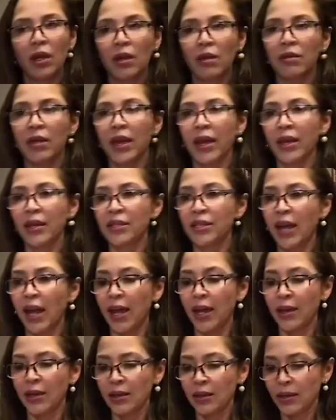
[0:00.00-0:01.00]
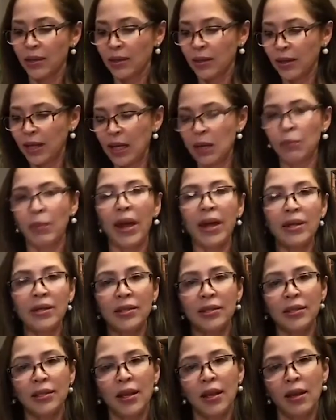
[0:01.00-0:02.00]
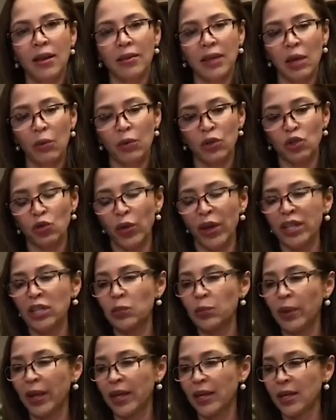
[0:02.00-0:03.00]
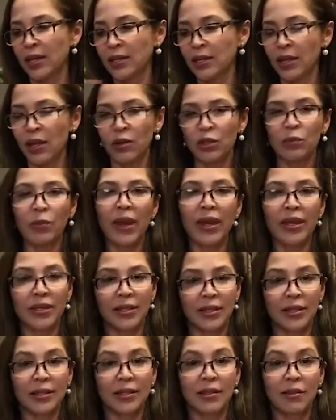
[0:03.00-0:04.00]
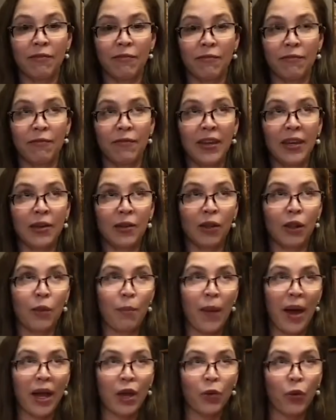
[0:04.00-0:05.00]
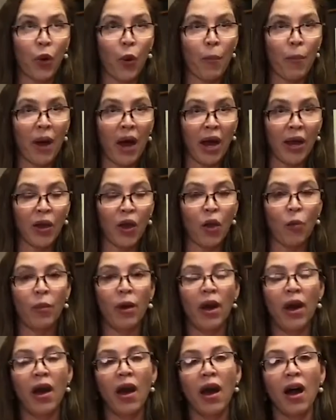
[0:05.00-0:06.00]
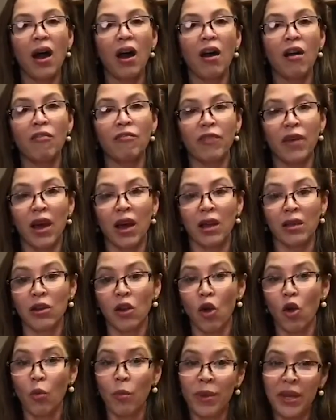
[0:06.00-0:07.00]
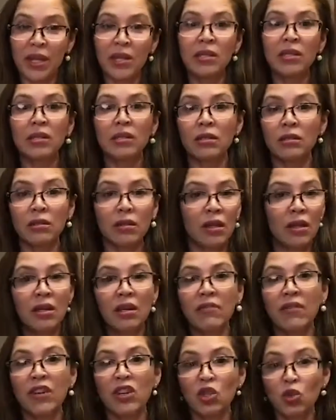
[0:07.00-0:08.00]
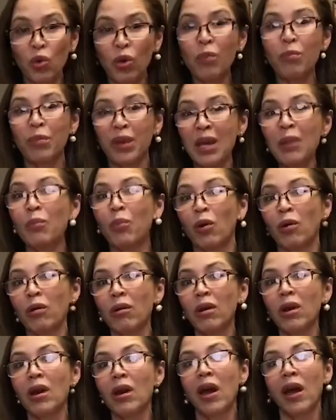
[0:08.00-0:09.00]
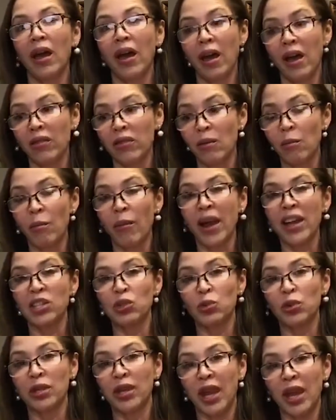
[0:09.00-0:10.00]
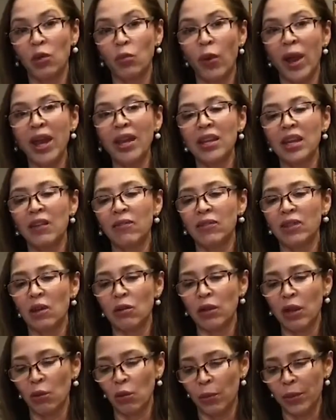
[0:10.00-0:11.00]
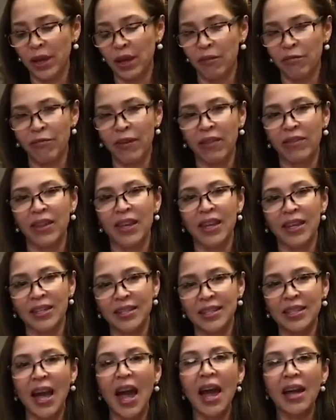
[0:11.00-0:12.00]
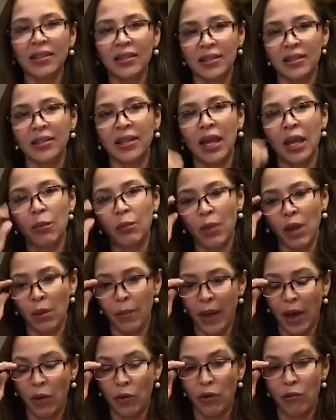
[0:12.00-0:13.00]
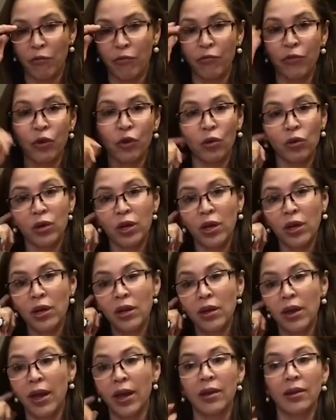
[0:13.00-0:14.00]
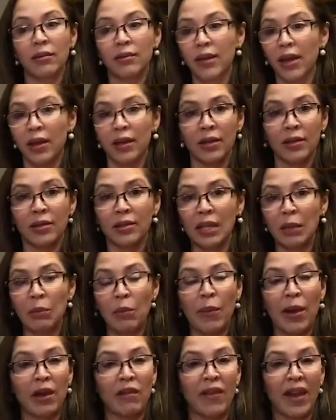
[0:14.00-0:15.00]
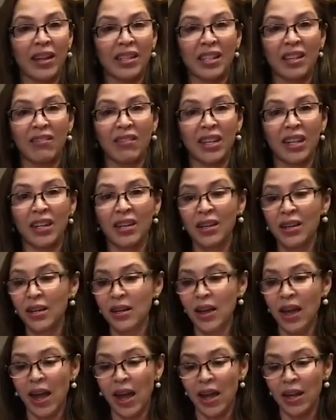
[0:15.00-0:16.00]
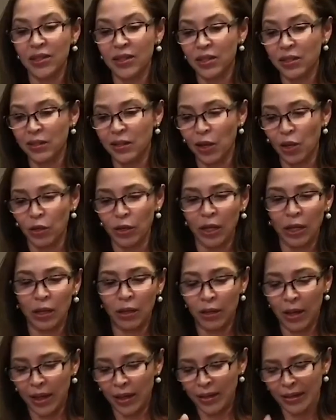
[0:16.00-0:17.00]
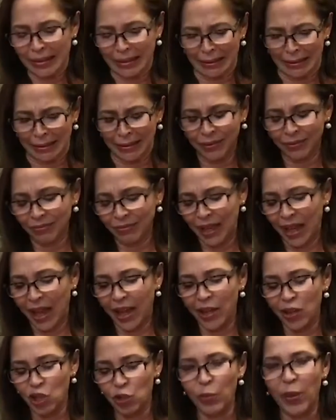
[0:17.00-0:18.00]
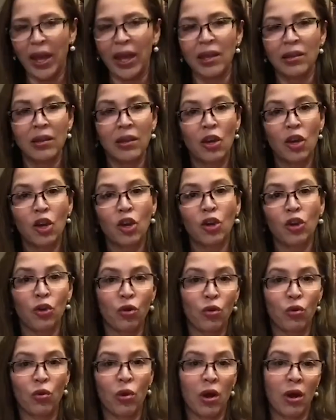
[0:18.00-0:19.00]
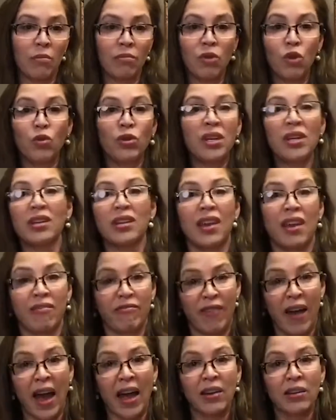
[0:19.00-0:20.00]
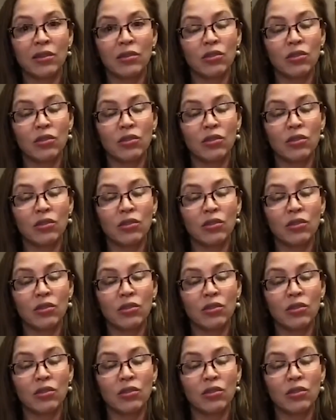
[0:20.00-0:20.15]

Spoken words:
They take lean mice, they would transplant into those mice the fecal microbiome of an obese individual, people, and the mice would gain weight even though they were being fed the exact same amount of food and getting the same amount of activity as their little cage mate who didn't get fat.